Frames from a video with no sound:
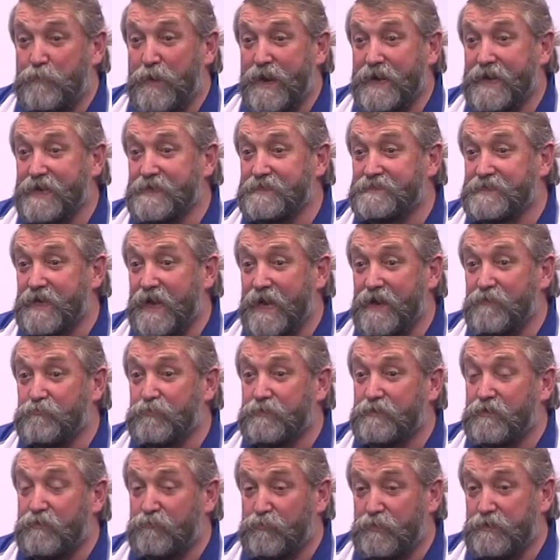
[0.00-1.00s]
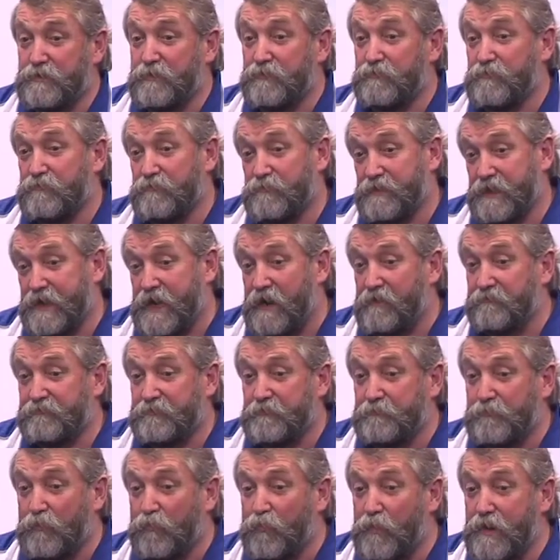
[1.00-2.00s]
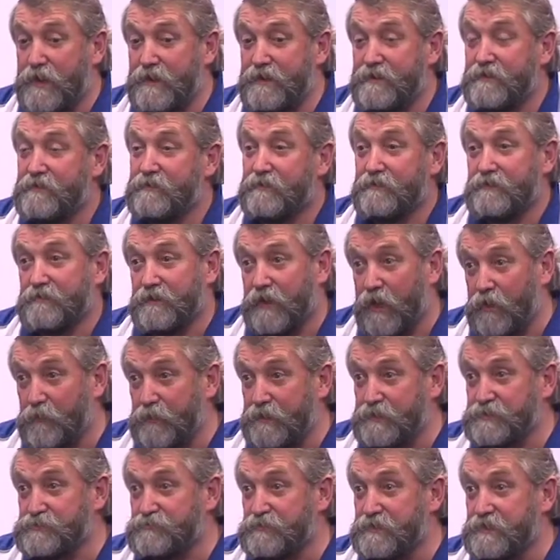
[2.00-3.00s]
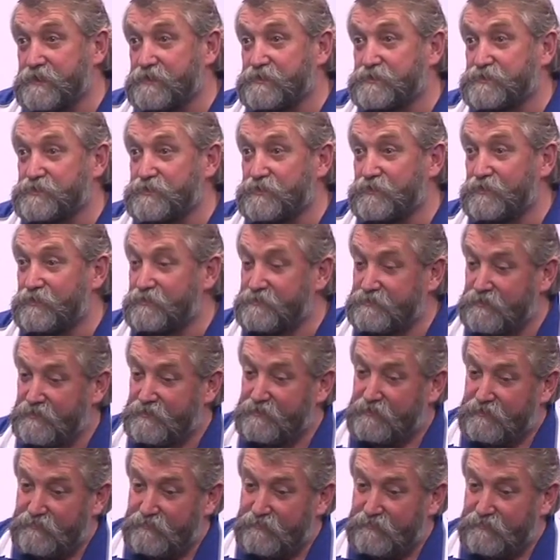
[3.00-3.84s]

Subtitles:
back in town with a comfortable win. No injury concerns.